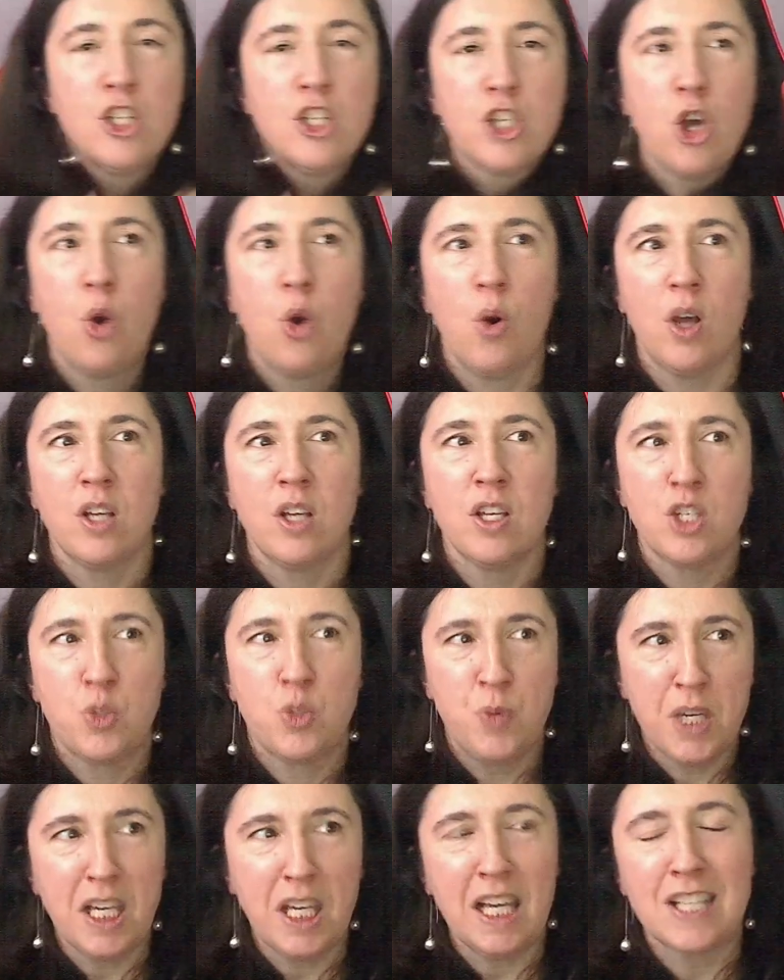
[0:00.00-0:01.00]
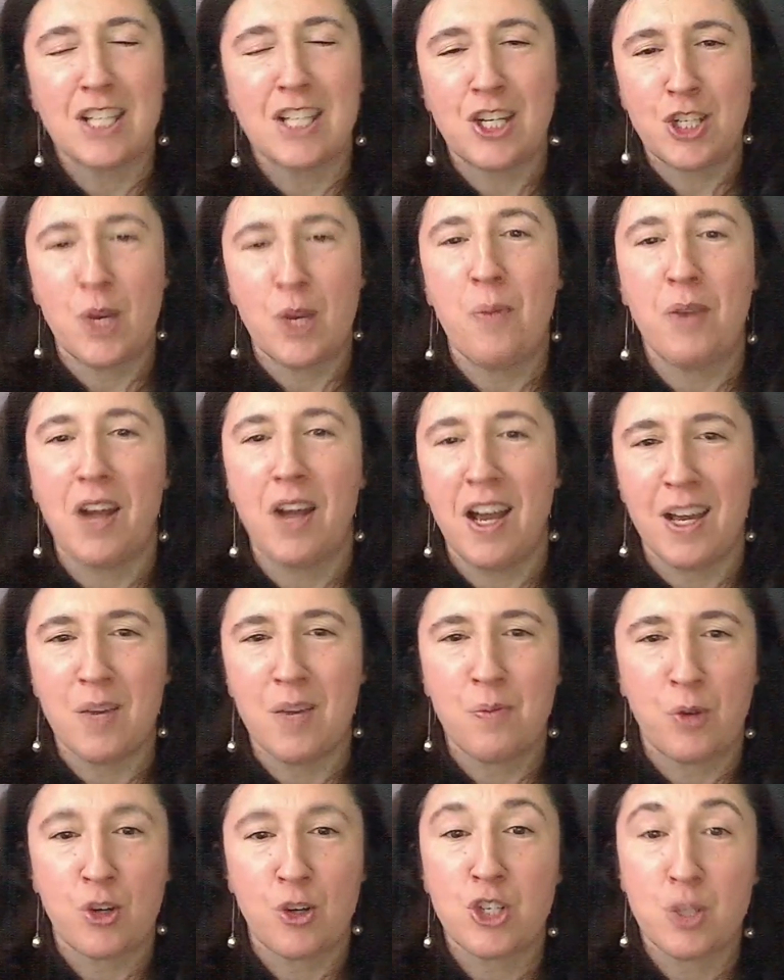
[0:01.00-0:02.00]
So speaking as a Gemini
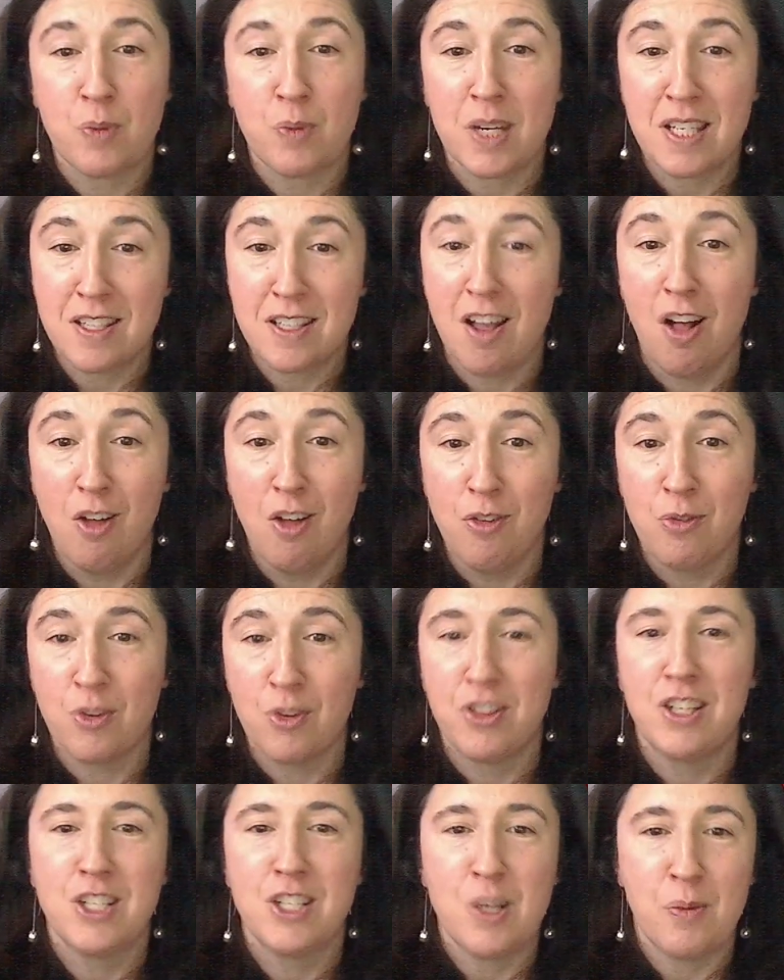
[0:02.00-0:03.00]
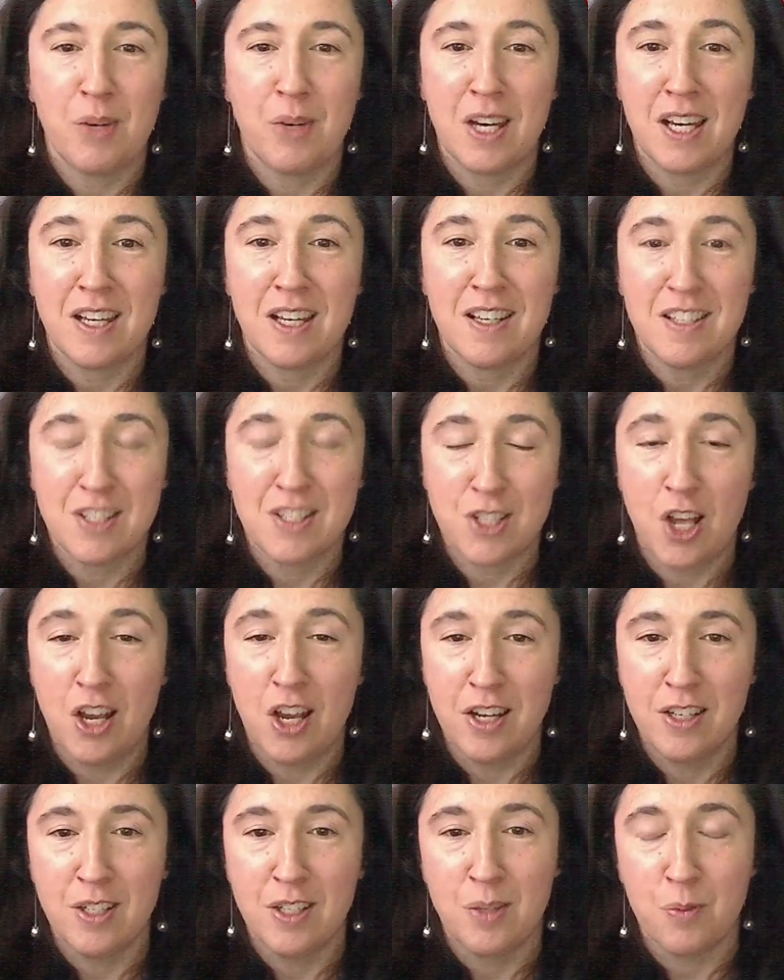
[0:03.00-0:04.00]
person myself with the Gemini
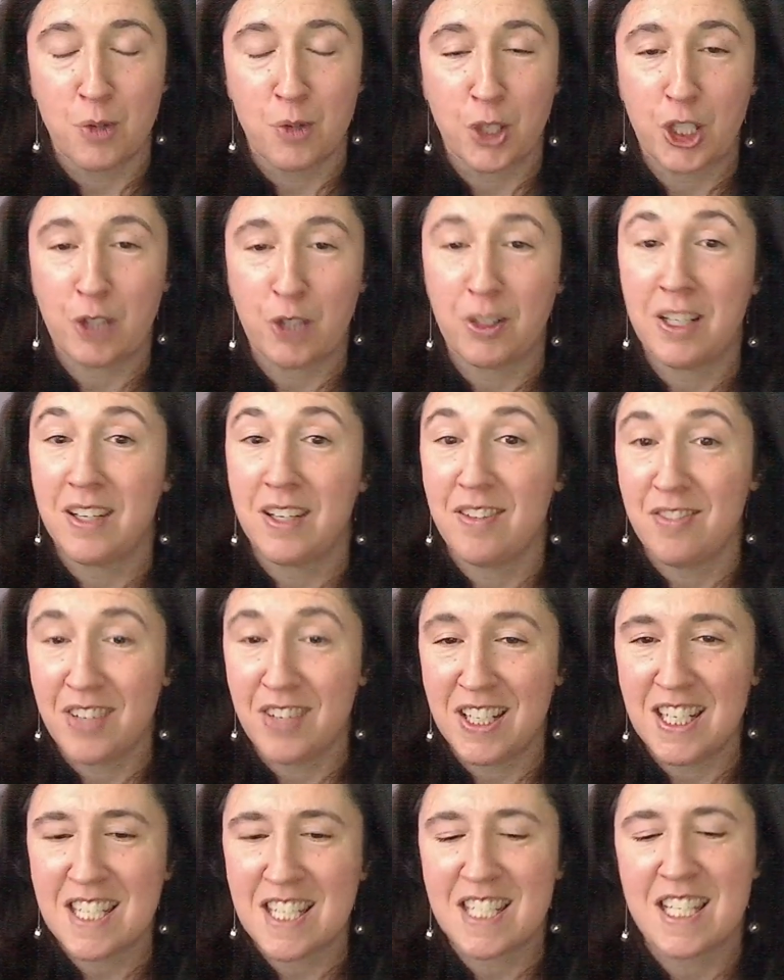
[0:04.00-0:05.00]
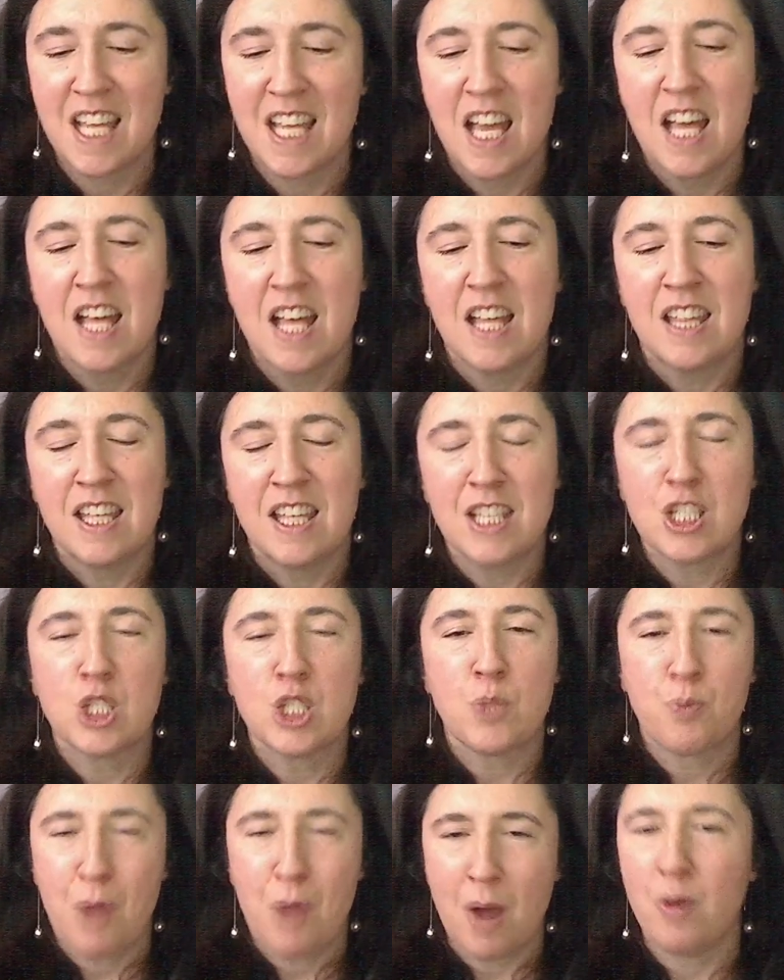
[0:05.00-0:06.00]
Sun, Mercury, and Venus, this
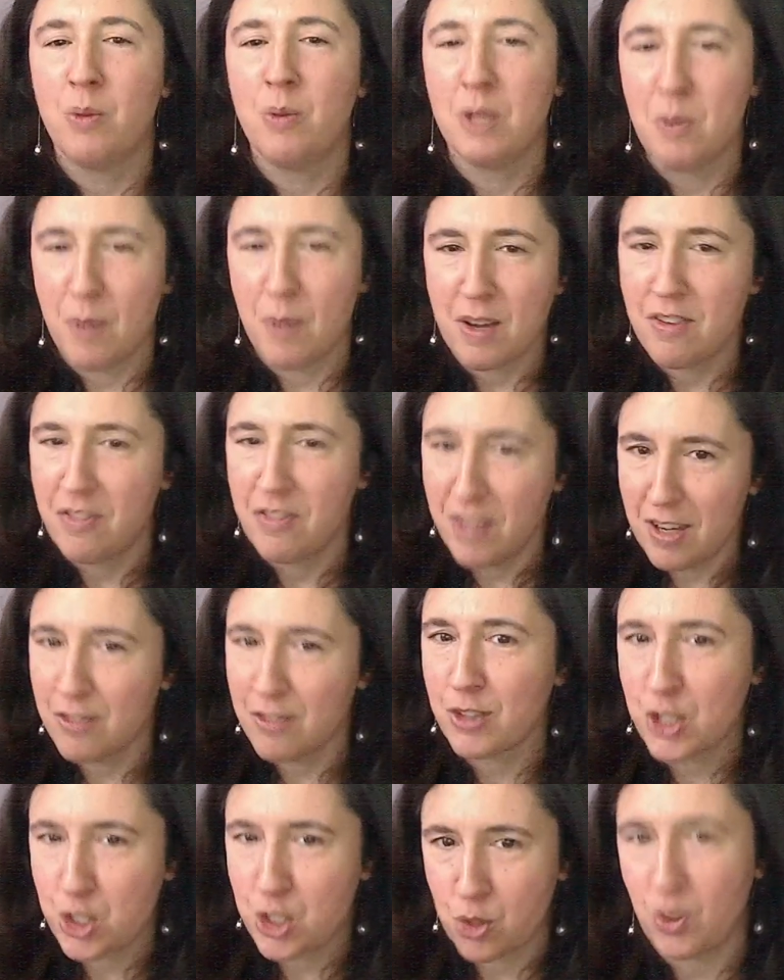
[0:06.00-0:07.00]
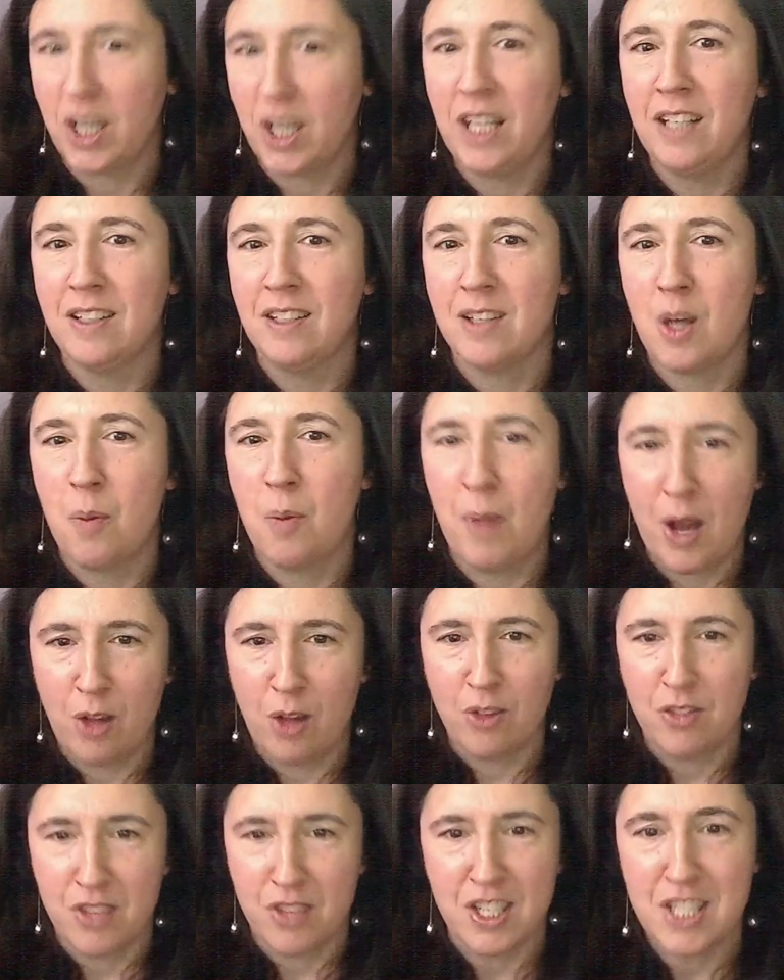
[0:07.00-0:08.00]
is probably my favorite trait
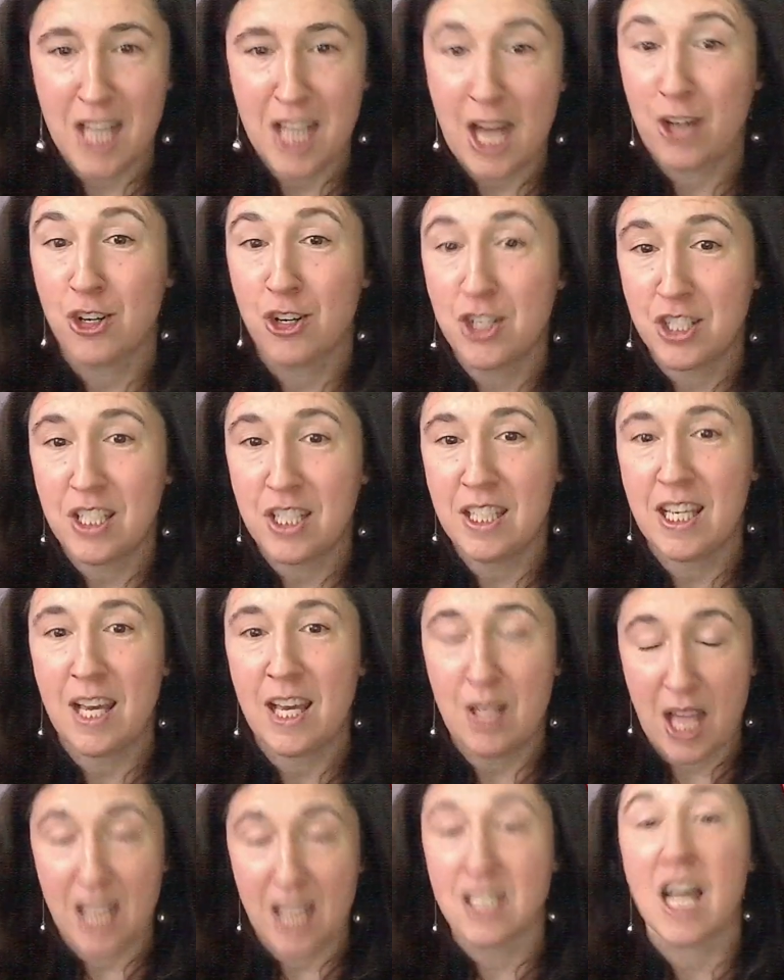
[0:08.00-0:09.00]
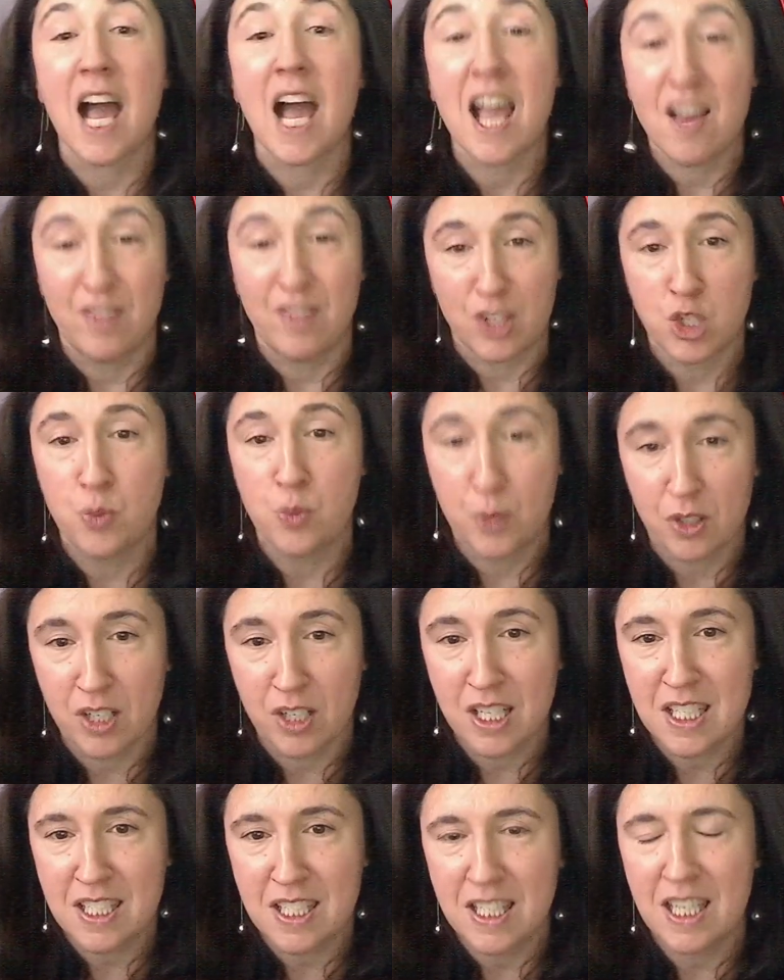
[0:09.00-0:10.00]
about this energy as I have
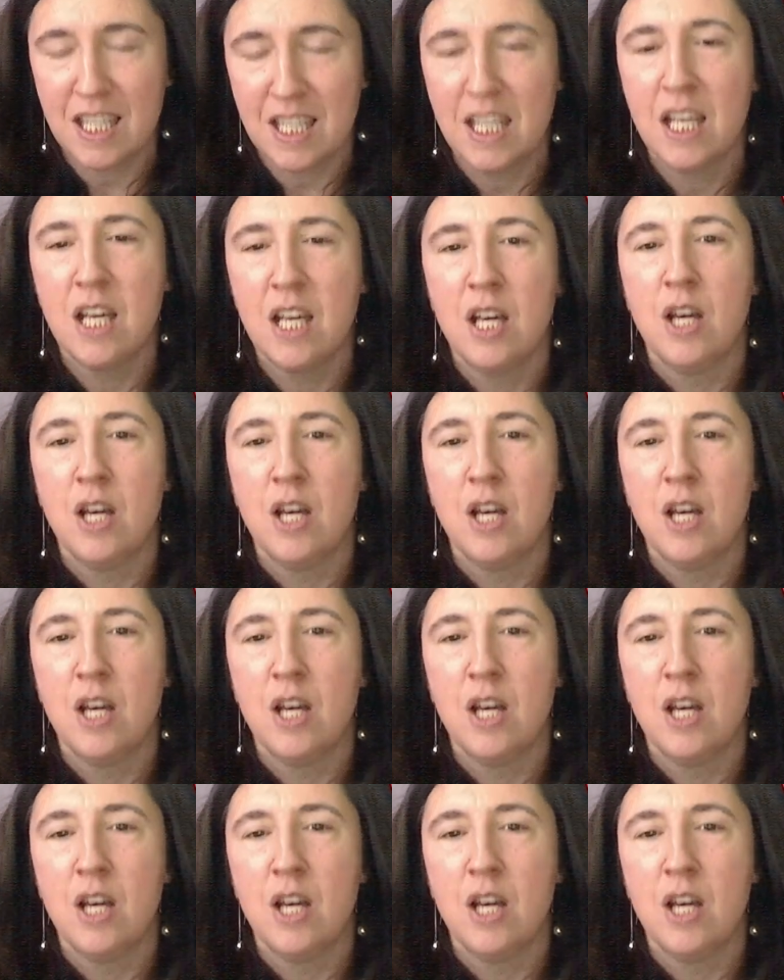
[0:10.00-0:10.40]
experienced it,